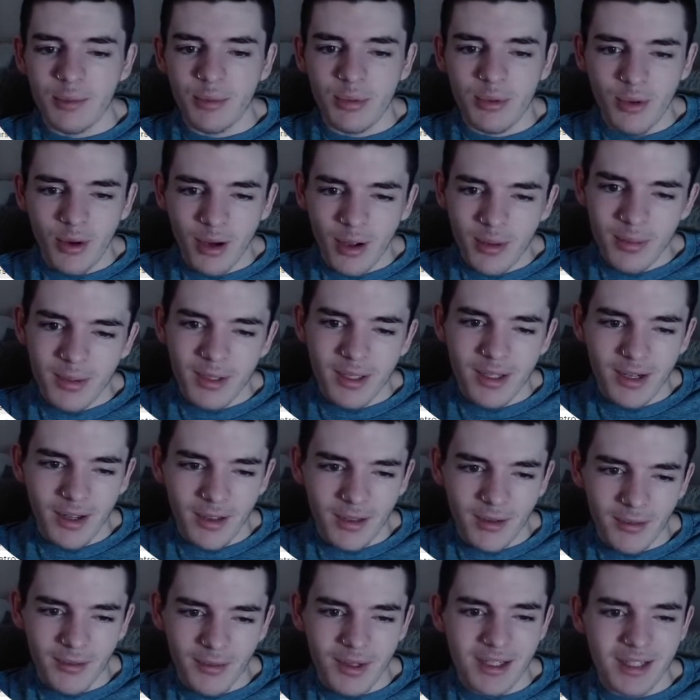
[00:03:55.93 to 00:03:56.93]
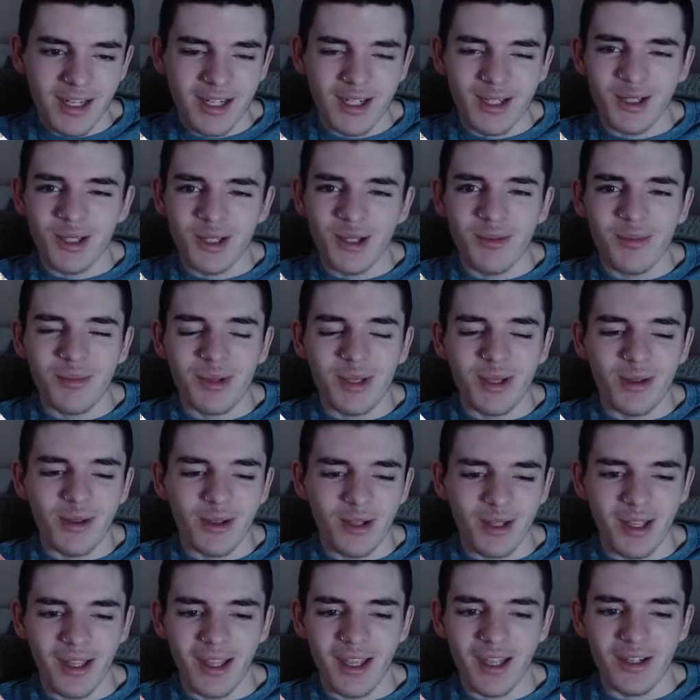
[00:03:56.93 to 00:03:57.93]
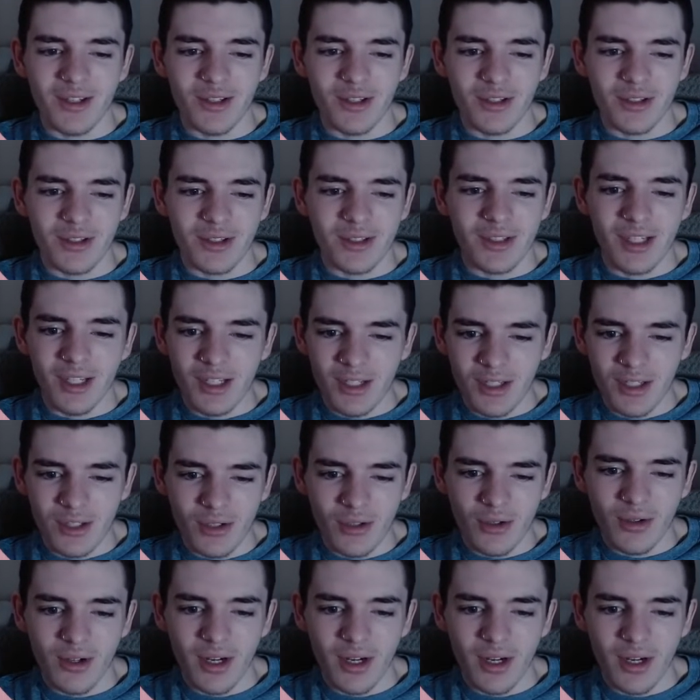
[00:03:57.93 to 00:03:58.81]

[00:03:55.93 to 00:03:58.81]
probably another reason I shouldn't be looking in just t-shirt.